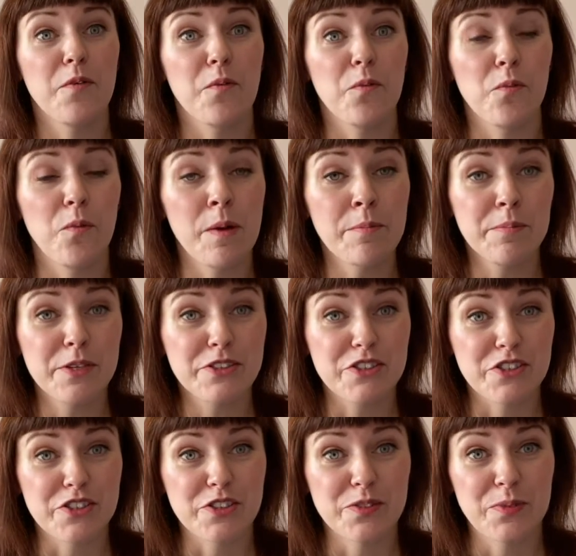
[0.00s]

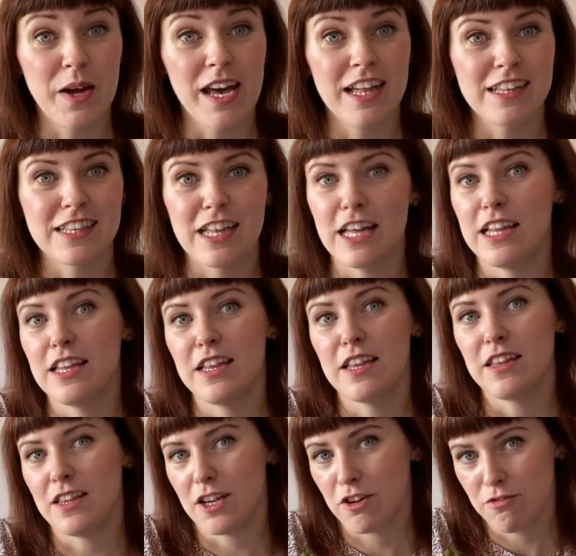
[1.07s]
Wimbledon as well.
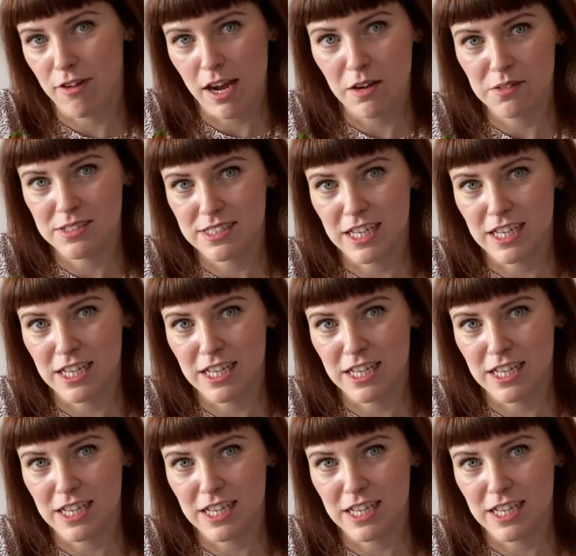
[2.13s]
The crowds